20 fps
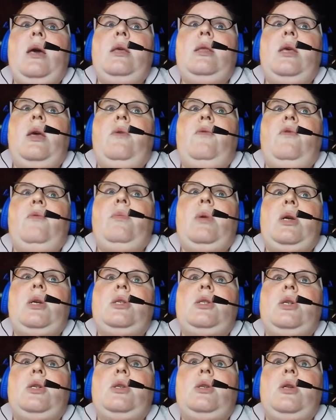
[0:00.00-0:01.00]
The
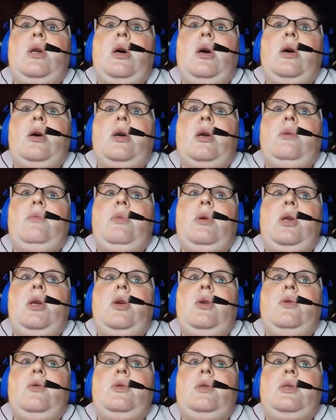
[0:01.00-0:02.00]
information can be
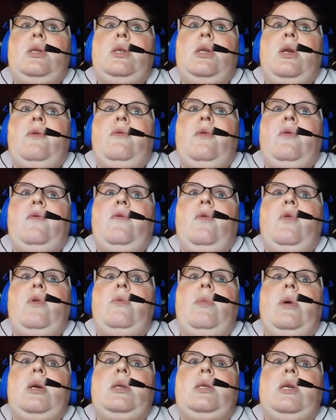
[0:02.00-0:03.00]
used in different
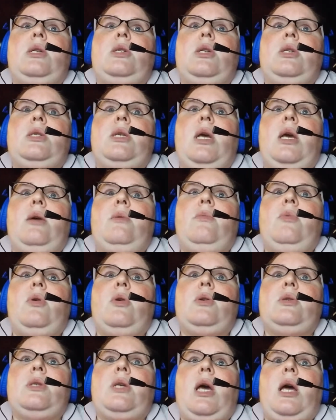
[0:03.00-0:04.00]
formats such as
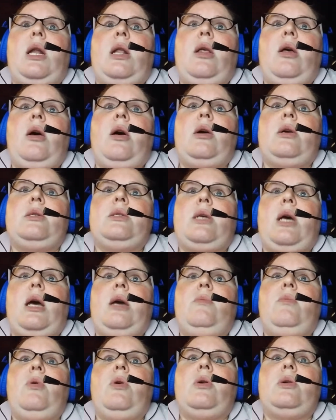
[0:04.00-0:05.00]
handbooks, catalogs,
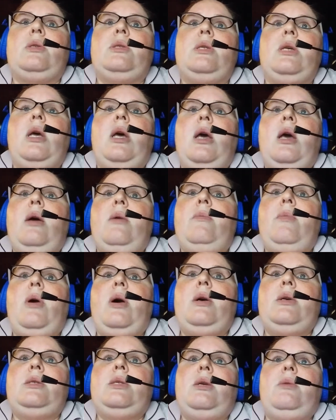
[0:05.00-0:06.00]
guidebooks,
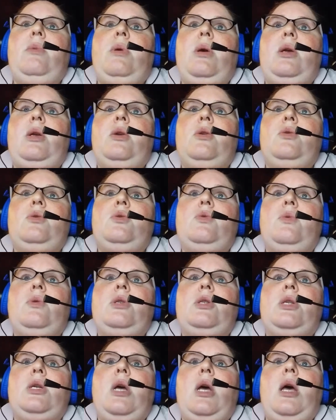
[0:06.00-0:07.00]
policy manuals,
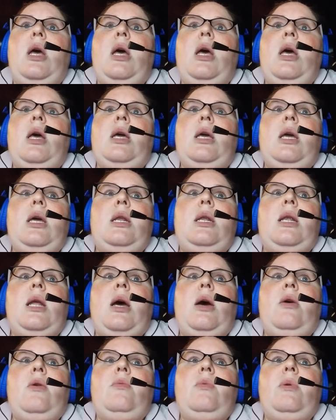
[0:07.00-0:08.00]
which can
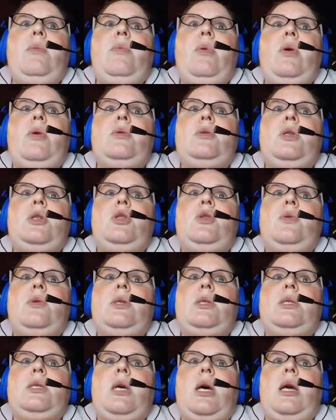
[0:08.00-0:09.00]
now be posted to a
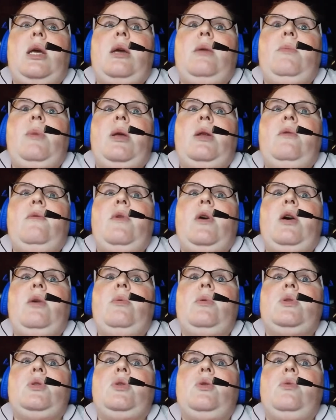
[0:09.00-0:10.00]
site and made
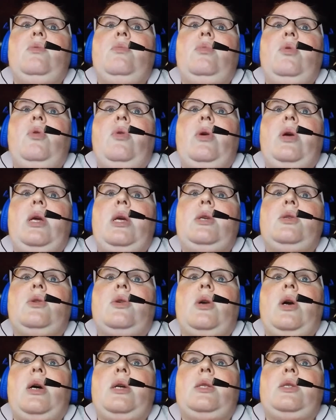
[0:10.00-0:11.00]
available to employees or
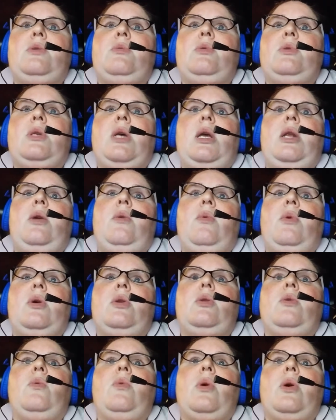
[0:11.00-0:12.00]
customers anywhere
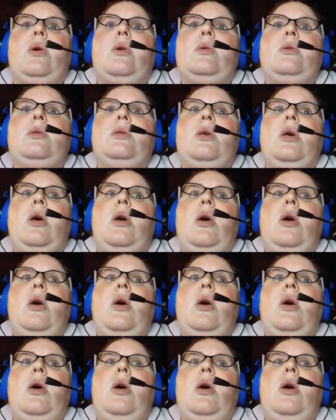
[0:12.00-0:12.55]
in the world.